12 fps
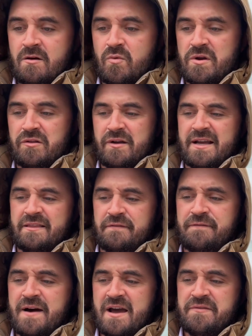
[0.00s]
When you look at the
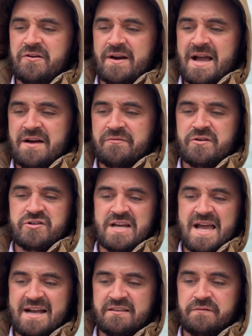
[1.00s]
five-year average,
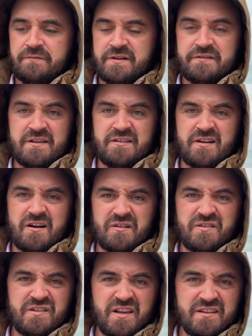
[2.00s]
active listings are
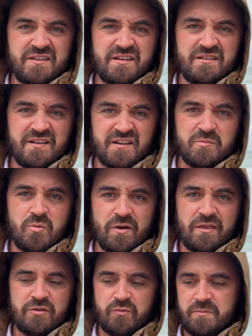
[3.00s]

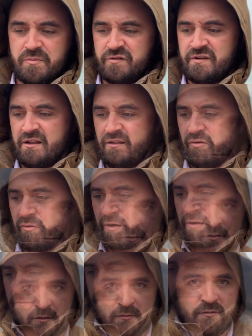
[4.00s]
66.3%
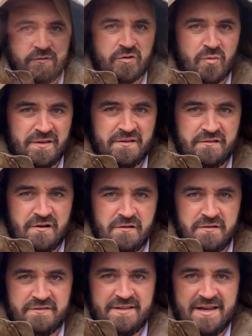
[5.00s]
lower. So what does all
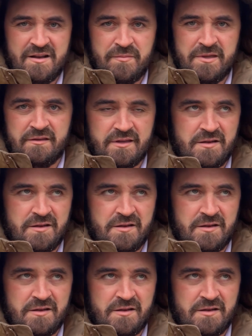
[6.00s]
this data mean?